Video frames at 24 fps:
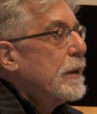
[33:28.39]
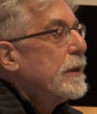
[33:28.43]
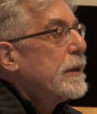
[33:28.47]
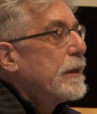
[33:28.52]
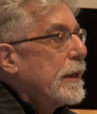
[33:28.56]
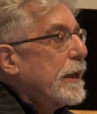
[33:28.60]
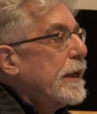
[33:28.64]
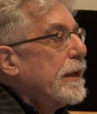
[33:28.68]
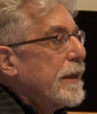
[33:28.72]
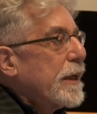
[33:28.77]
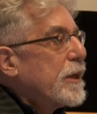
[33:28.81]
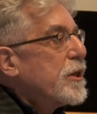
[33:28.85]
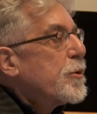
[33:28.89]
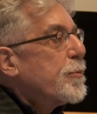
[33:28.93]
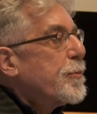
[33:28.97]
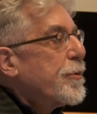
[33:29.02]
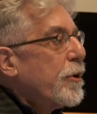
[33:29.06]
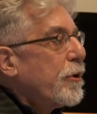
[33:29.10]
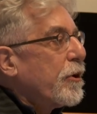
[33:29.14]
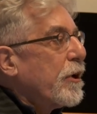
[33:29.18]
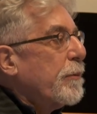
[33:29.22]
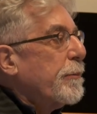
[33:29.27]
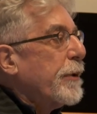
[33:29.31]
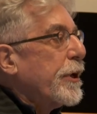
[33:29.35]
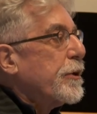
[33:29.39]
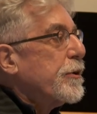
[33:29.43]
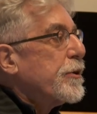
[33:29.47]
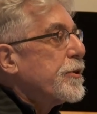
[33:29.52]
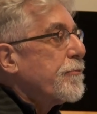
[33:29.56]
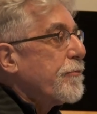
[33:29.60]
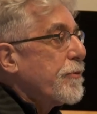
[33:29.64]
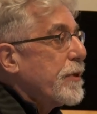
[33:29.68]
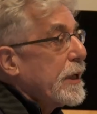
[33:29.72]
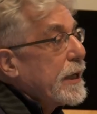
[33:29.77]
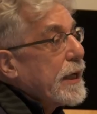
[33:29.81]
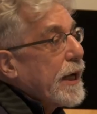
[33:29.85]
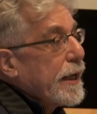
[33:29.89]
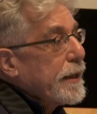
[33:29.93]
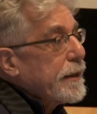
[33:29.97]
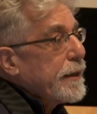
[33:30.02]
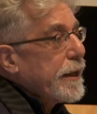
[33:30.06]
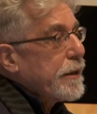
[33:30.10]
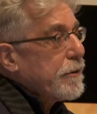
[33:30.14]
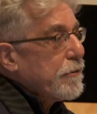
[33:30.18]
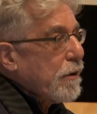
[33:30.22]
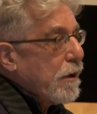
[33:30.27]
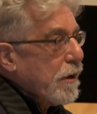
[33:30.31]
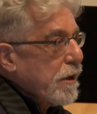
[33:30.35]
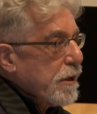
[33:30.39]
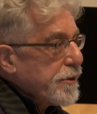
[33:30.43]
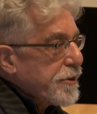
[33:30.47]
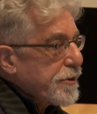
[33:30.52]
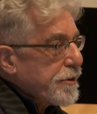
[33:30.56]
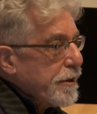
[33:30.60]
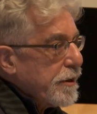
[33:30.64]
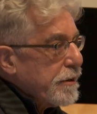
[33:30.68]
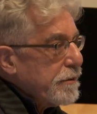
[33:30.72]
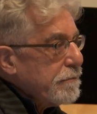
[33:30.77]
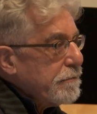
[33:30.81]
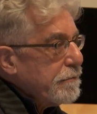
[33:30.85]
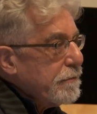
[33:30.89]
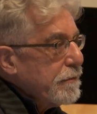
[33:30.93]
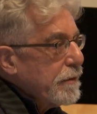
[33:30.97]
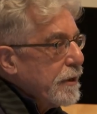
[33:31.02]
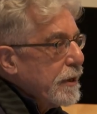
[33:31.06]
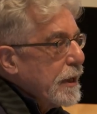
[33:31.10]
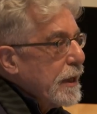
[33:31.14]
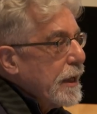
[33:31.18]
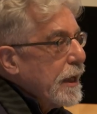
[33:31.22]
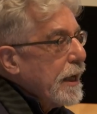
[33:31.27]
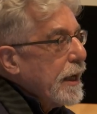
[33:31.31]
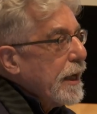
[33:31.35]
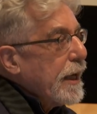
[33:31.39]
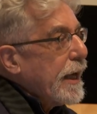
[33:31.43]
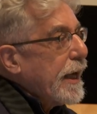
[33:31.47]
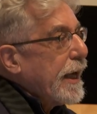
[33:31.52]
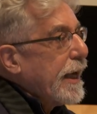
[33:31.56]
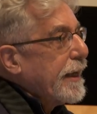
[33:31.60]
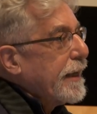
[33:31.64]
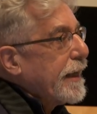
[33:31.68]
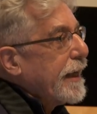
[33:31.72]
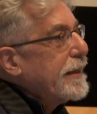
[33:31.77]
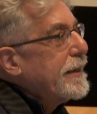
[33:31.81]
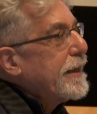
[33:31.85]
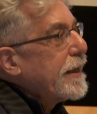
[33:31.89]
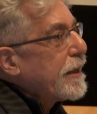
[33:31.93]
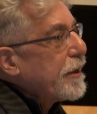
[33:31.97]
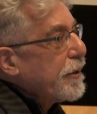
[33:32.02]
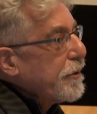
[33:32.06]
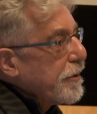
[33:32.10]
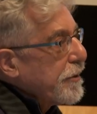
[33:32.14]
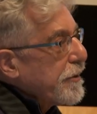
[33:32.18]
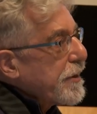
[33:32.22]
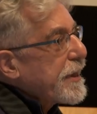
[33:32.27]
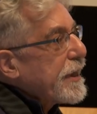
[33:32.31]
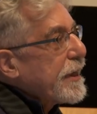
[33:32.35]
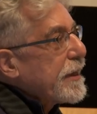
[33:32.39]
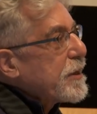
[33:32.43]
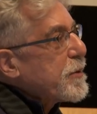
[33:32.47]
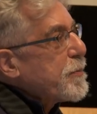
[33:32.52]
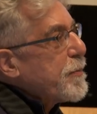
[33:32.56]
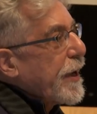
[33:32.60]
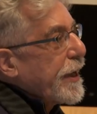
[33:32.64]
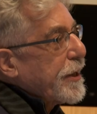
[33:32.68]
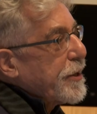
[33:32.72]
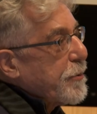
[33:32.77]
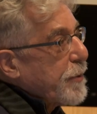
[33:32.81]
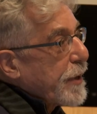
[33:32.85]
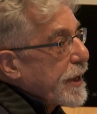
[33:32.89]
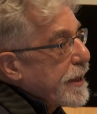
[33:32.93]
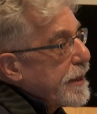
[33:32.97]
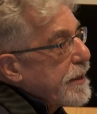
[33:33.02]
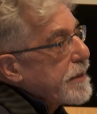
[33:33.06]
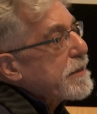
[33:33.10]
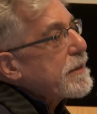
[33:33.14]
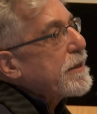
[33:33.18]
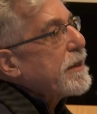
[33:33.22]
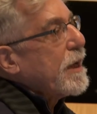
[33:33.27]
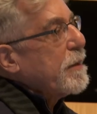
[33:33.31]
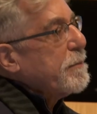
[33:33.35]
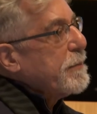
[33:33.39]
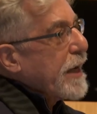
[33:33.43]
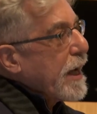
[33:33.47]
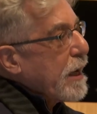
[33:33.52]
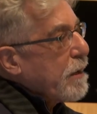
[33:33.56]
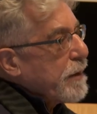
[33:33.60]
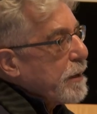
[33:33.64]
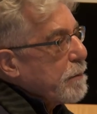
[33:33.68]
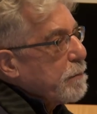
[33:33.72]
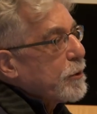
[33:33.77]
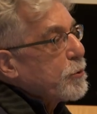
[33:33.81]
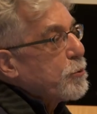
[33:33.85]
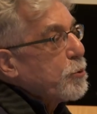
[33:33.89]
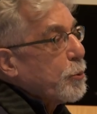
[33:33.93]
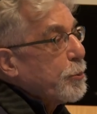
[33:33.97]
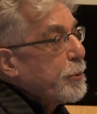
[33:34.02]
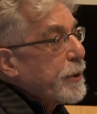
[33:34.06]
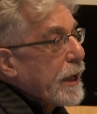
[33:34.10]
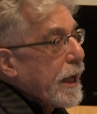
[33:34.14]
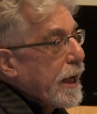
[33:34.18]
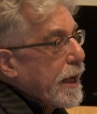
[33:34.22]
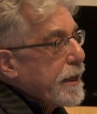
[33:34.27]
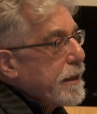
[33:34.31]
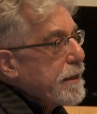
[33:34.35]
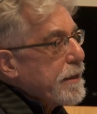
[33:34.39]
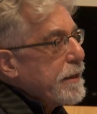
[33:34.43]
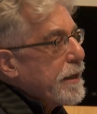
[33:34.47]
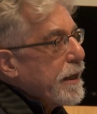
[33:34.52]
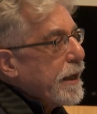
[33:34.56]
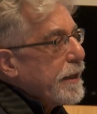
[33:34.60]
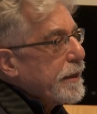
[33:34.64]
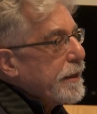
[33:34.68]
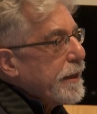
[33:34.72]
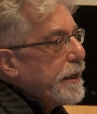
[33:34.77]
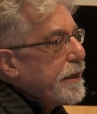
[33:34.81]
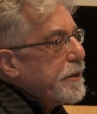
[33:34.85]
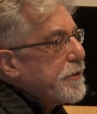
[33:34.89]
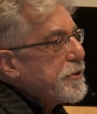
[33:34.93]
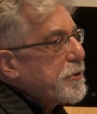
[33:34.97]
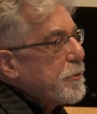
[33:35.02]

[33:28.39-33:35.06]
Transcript: Yeah, that's the program I use for the Knight Letter also. And I did learn things by doing this that I'm now able to apply to the Knight Letter.